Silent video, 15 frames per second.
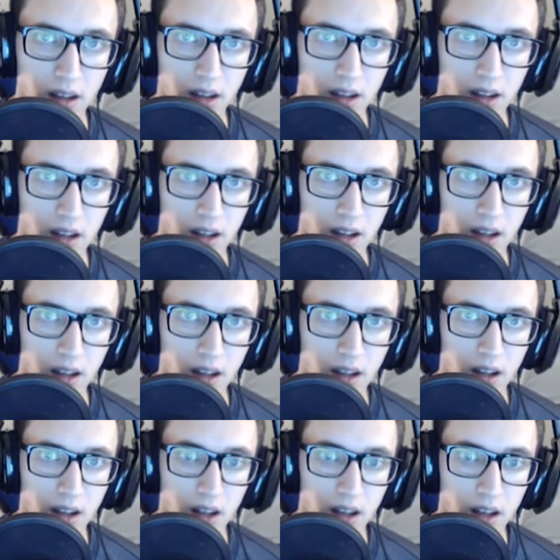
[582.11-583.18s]

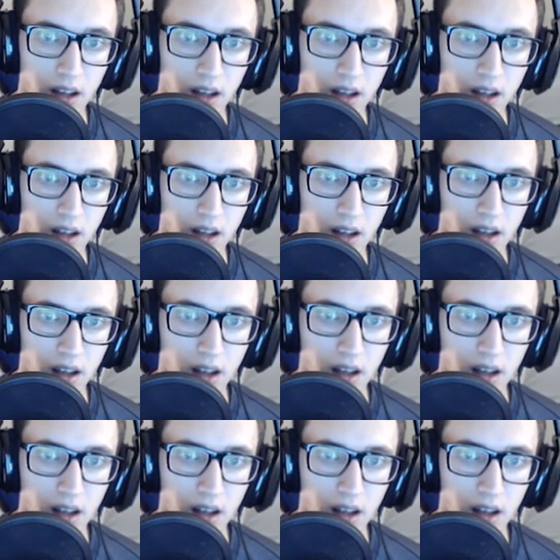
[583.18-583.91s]
(silence)